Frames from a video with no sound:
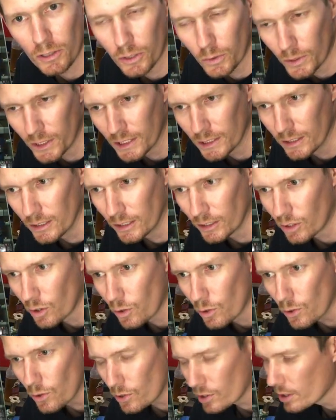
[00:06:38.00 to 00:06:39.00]
quicker than the
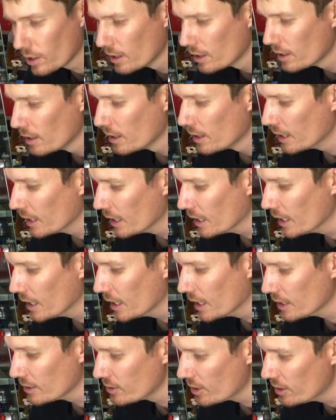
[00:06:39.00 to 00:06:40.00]
cork.
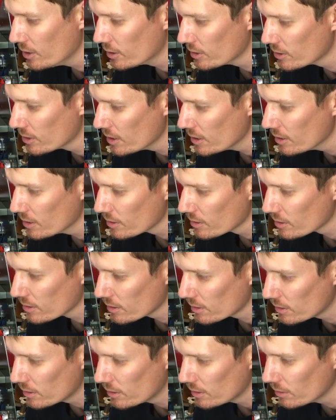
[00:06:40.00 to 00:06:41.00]
So you can see
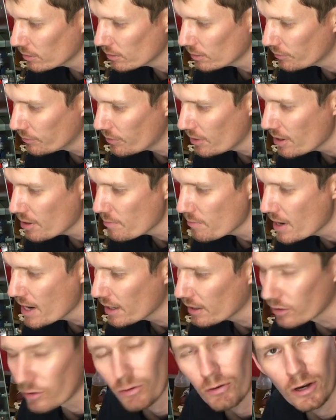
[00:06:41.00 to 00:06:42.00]
there's still a fair
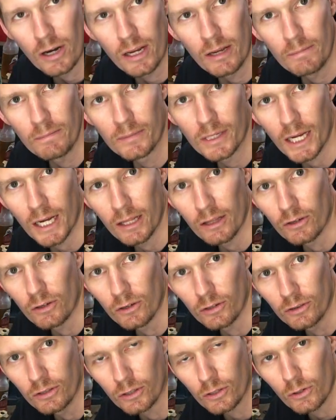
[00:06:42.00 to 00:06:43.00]
amount of cream colour
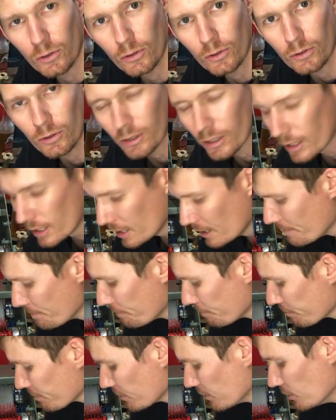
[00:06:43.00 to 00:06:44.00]
on the cork.
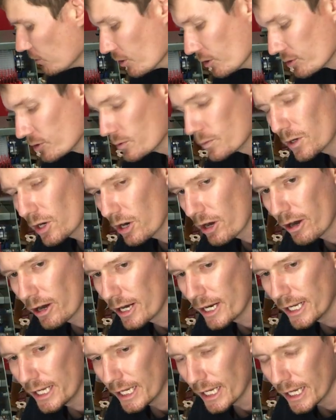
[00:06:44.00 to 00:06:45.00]
Not to
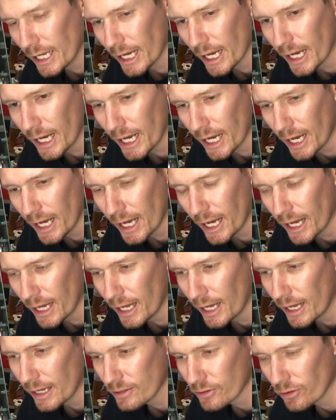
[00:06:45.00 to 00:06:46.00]
worry,
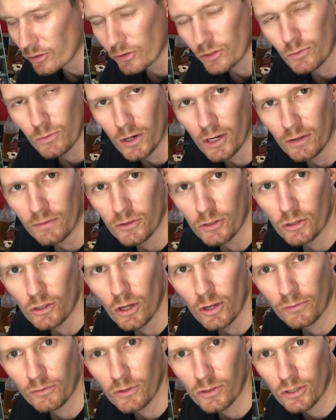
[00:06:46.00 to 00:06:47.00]
as long as one of the
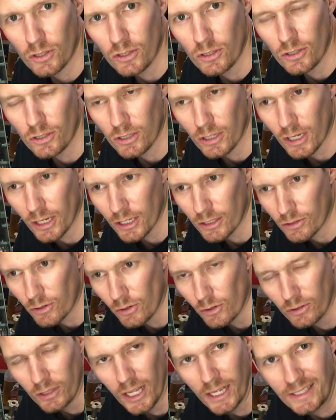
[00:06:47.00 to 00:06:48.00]
surfaces has
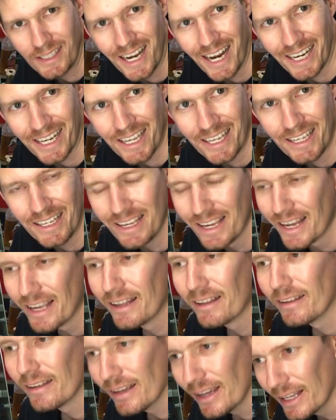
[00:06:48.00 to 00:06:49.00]
gone that tacky,
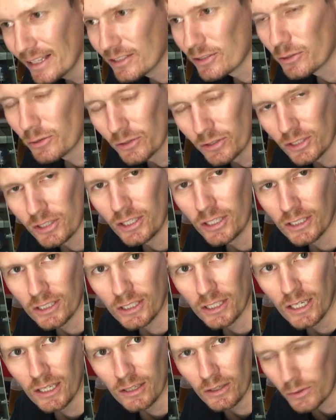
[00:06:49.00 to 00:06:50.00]
it sort of sticks
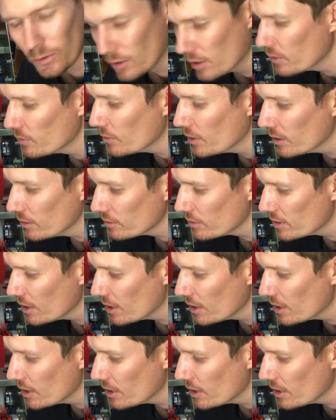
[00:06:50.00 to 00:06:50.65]
together quite well.